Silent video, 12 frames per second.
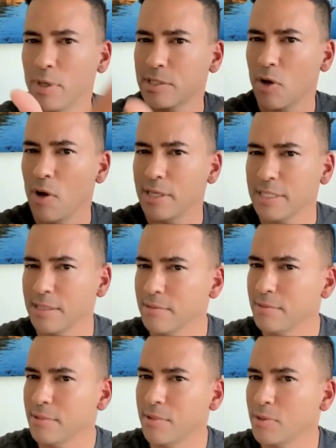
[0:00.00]
what's
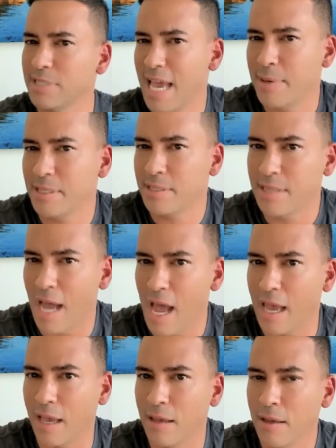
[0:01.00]
causing those salmon to die?